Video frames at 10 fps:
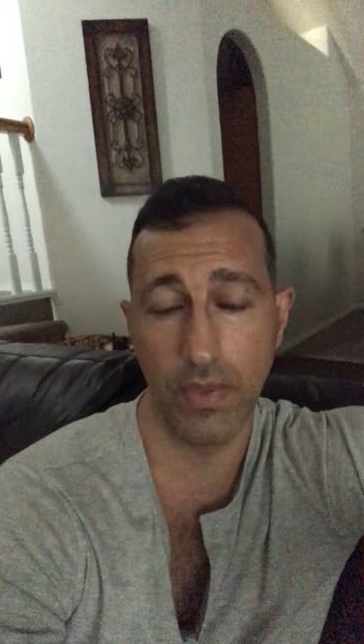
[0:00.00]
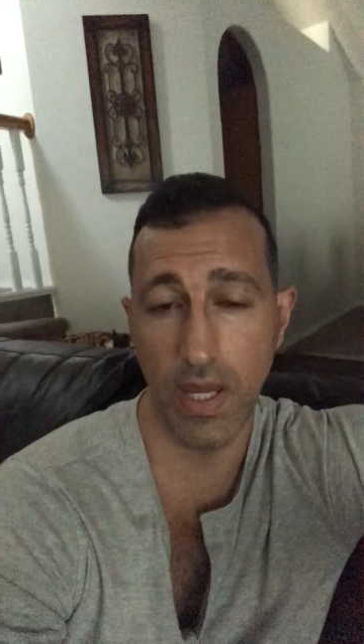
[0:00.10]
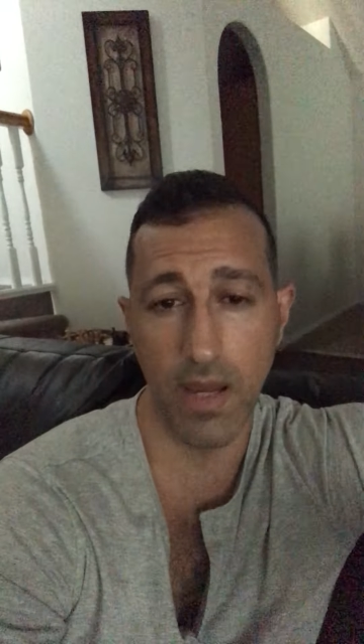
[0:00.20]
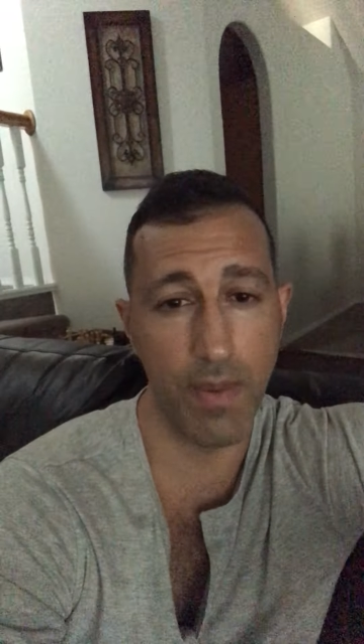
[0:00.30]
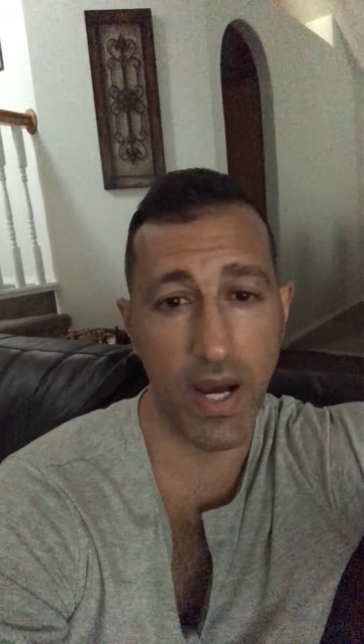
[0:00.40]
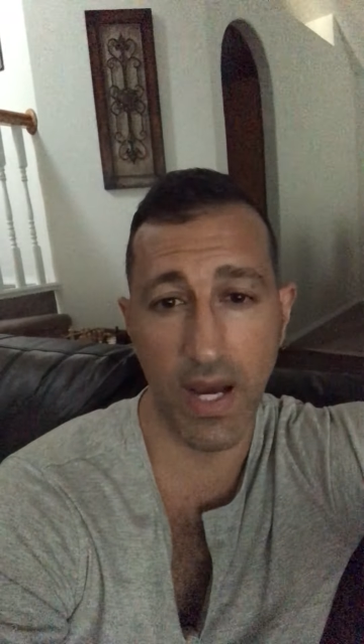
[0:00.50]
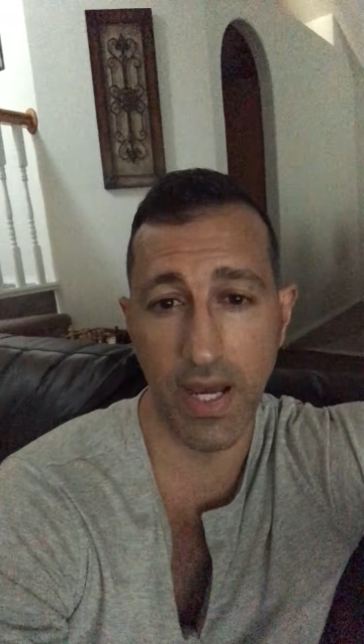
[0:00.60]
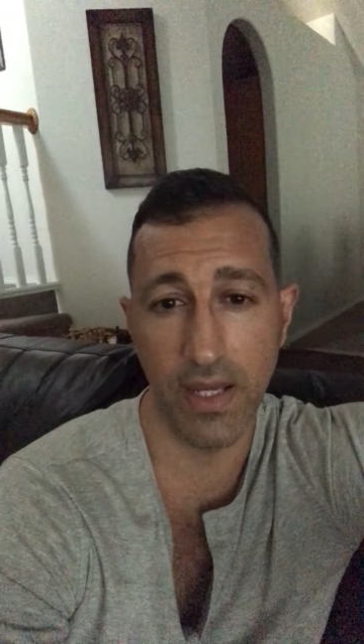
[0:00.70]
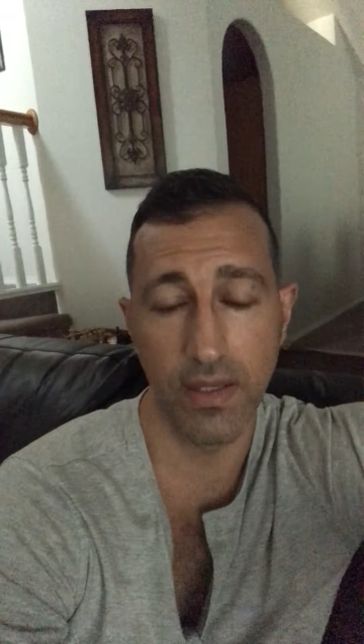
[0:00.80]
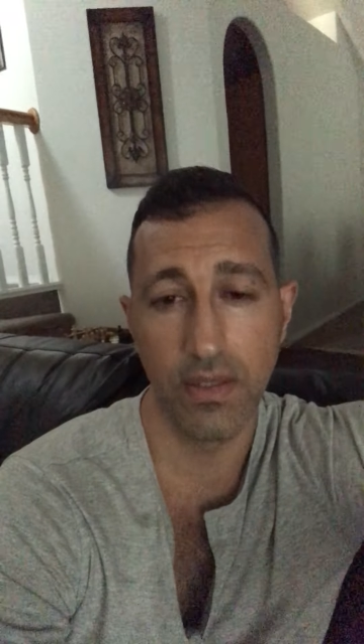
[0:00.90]

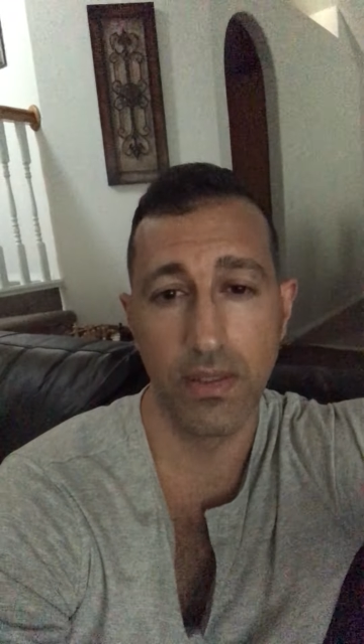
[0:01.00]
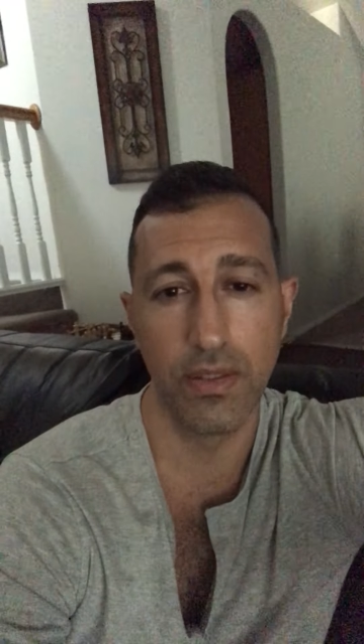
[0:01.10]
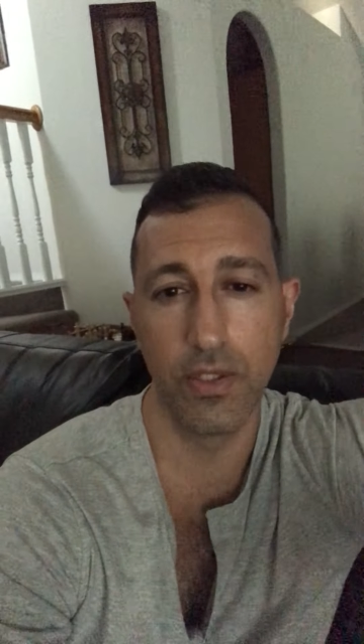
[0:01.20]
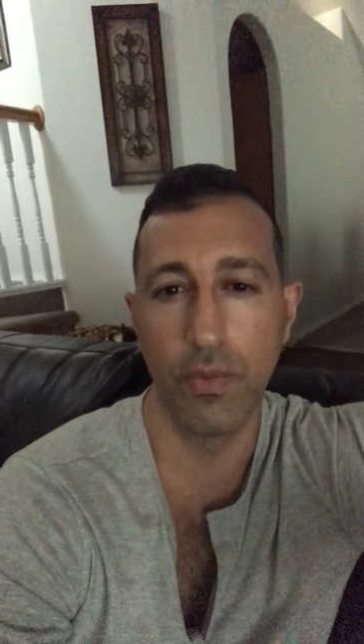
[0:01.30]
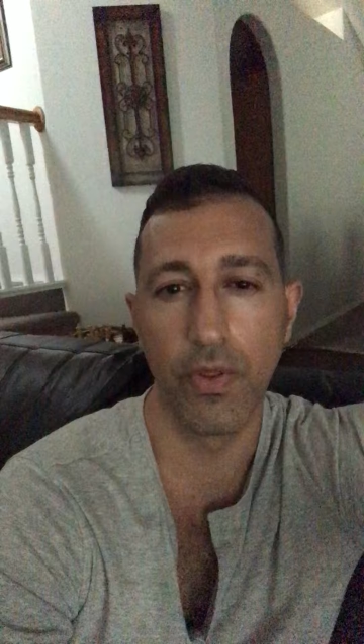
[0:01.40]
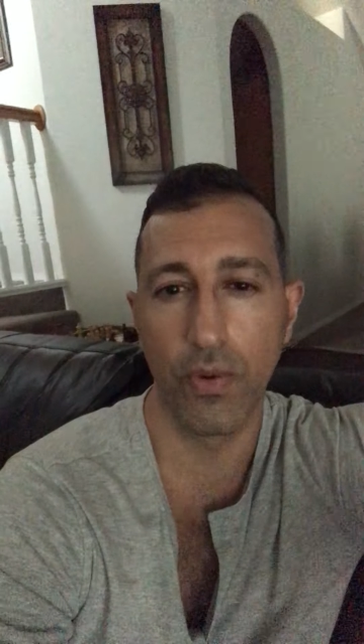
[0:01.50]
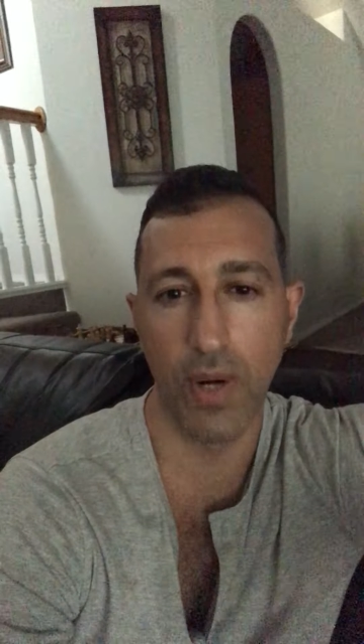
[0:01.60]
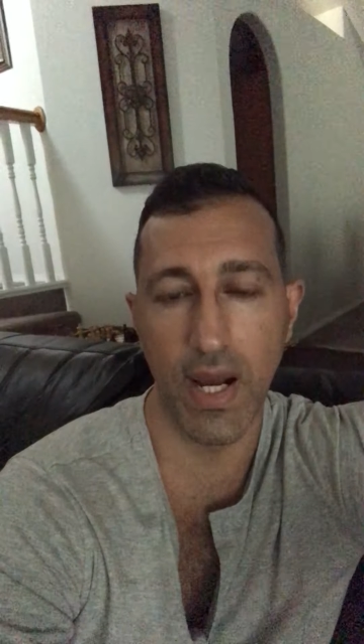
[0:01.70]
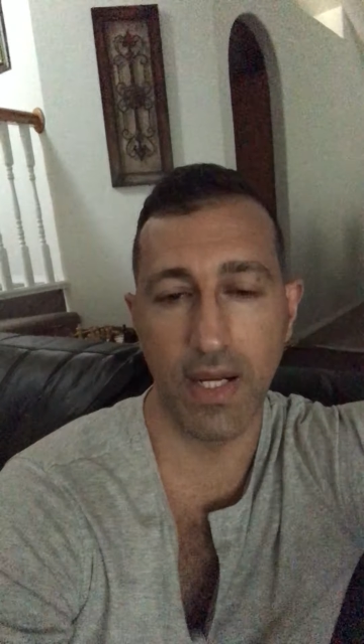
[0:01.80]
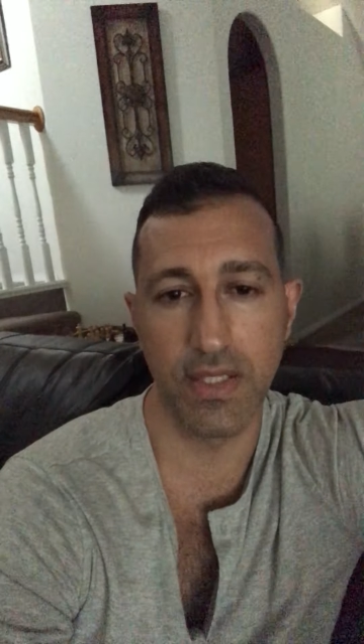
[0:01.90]
MI,
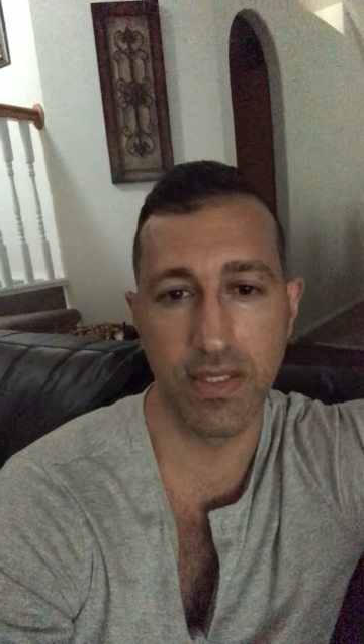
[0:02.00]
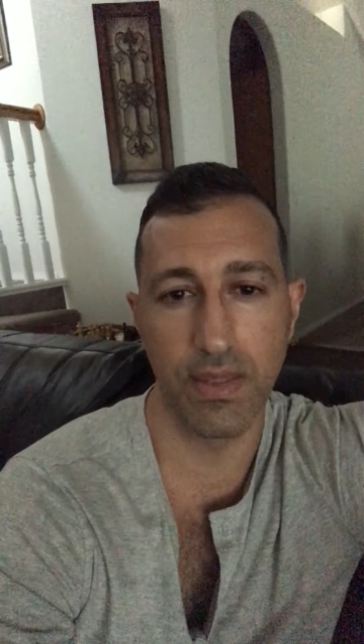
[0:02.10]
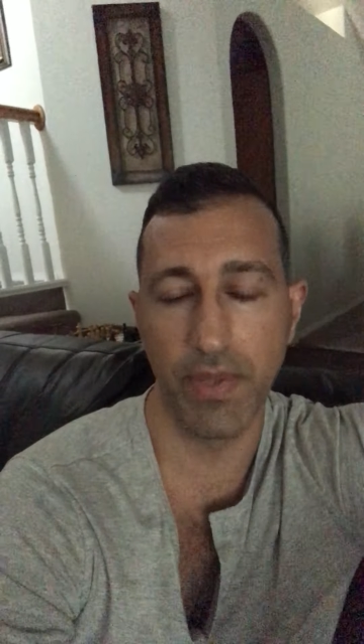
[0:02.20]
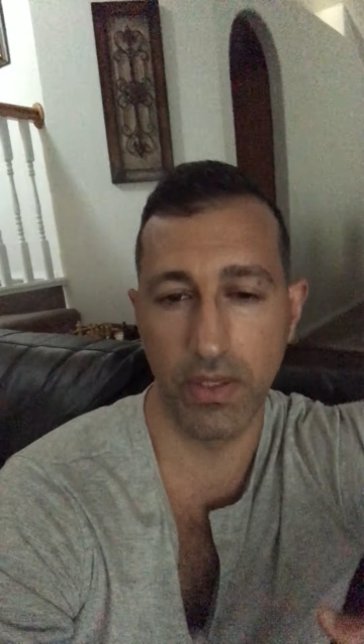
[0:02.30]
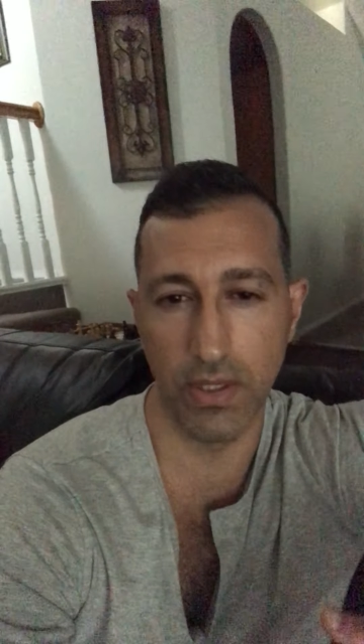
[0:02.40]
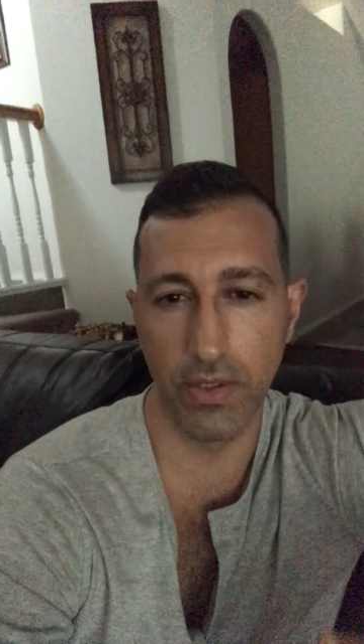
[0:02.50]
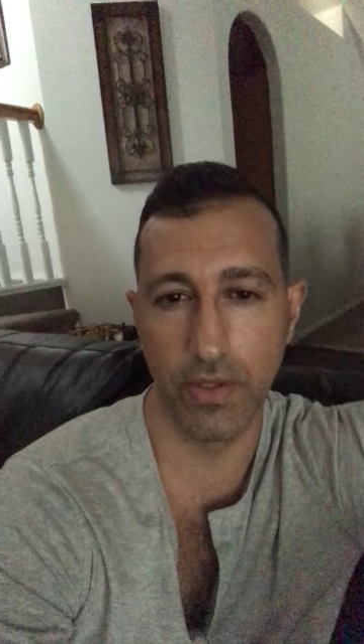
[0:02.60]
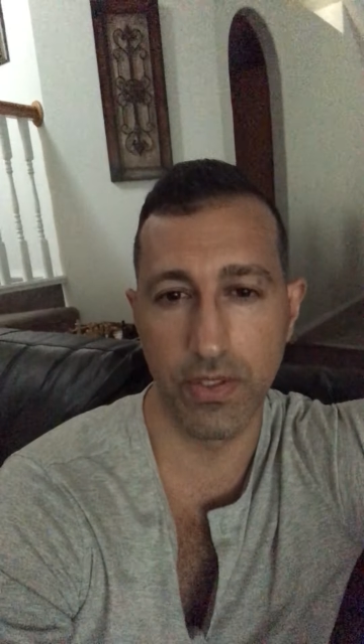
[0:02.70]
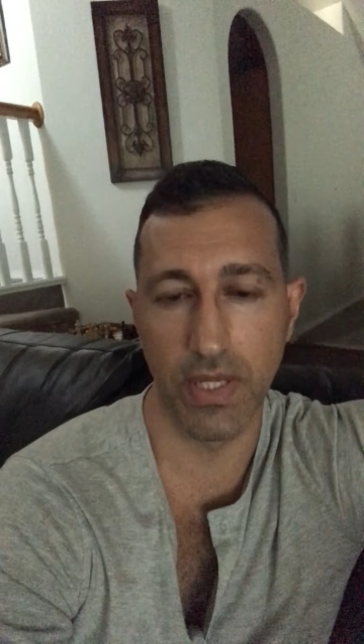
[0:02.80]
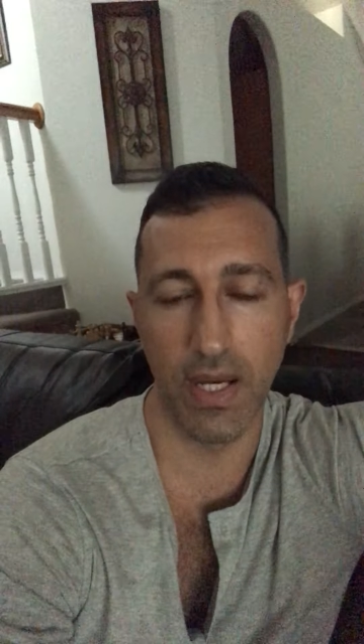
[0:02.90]
pneumothorax, something along
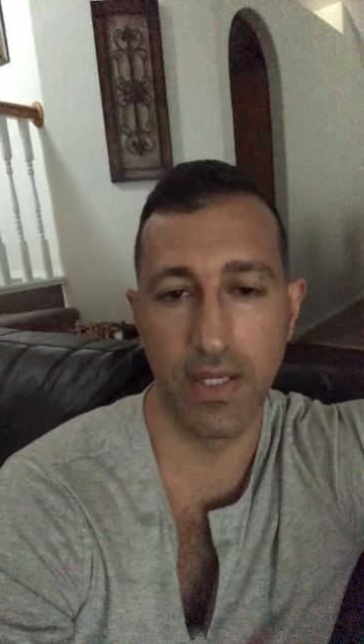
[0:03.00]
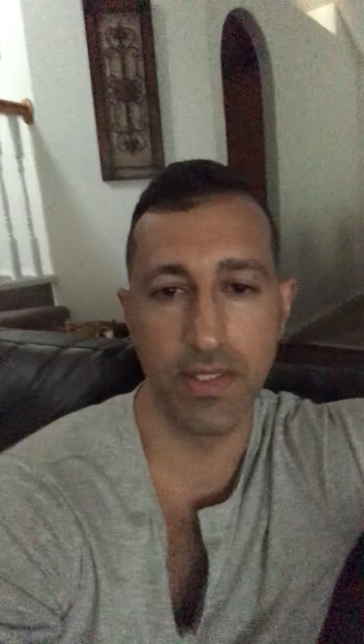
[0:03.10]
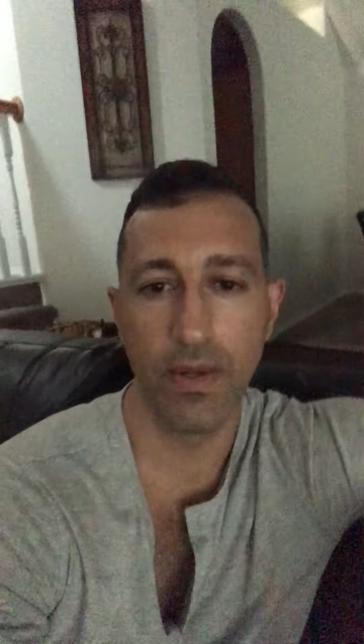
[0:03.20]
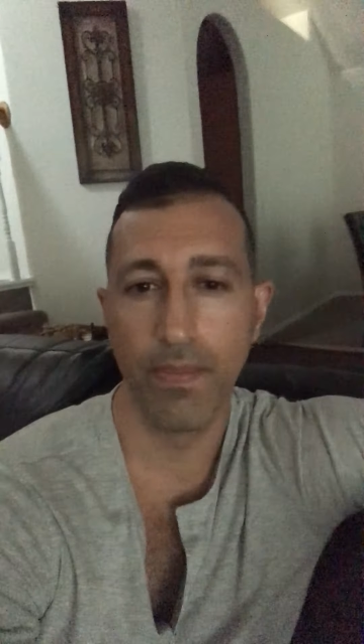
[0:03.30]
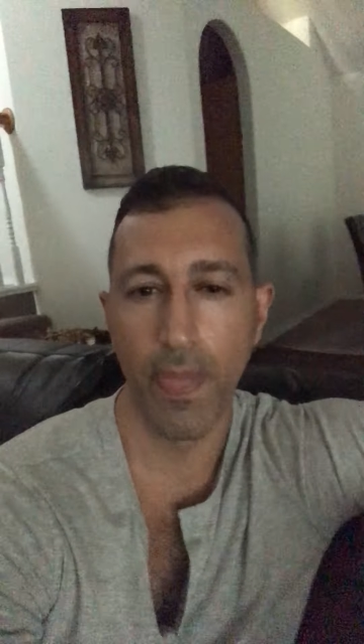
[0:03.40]
those lines.